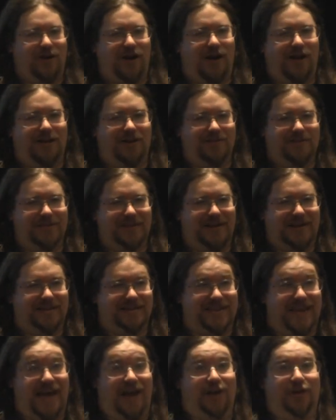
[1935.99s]
columns
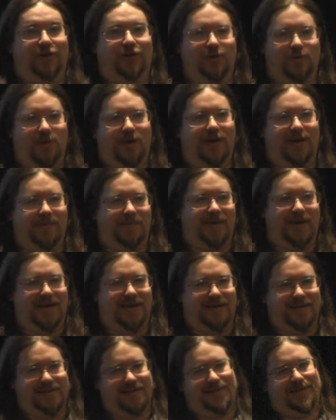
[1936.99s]
and tell you what it
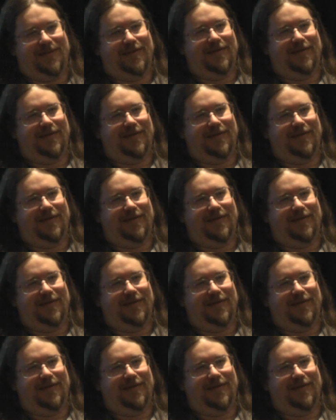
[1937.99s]
means.